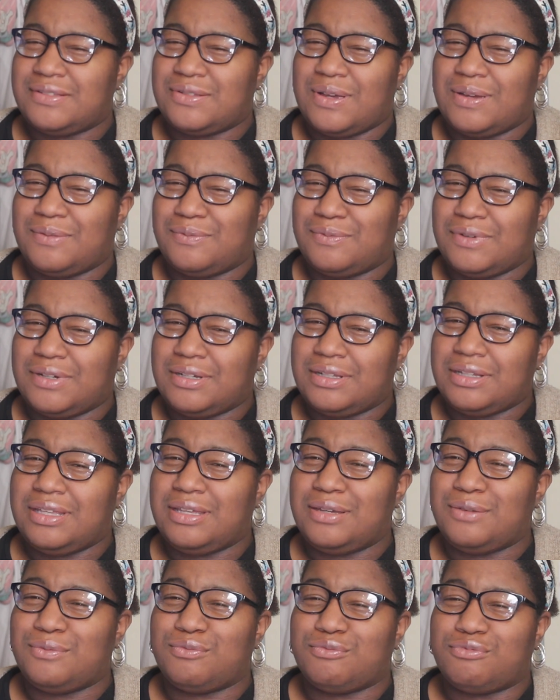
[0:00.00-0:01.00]
So I
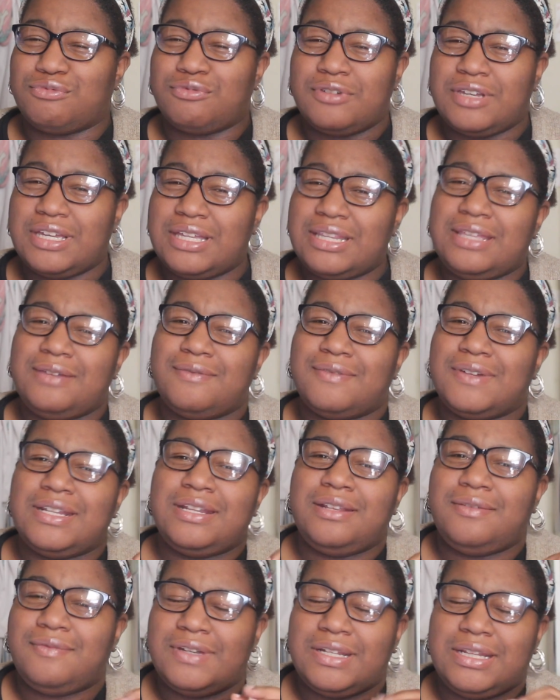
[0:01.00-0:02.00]
really, really,
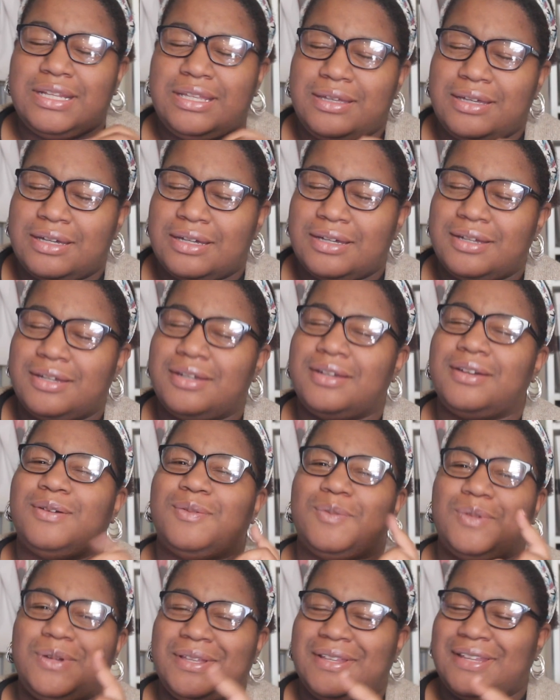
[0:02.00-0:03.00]
really, really
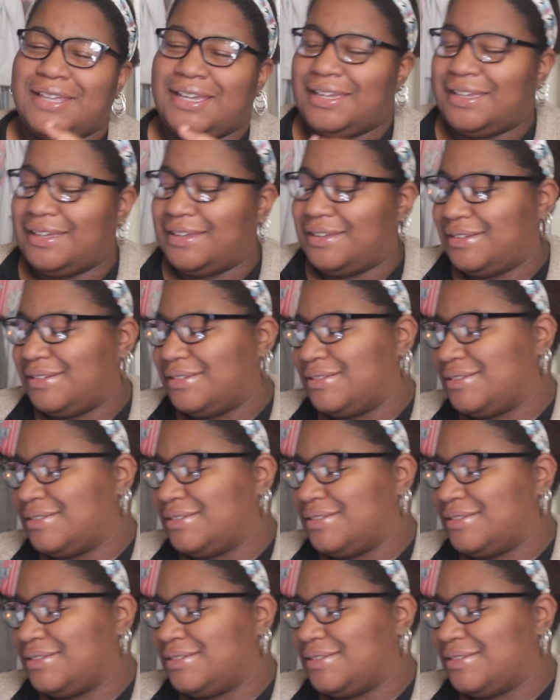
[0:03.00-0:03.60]
want to like it.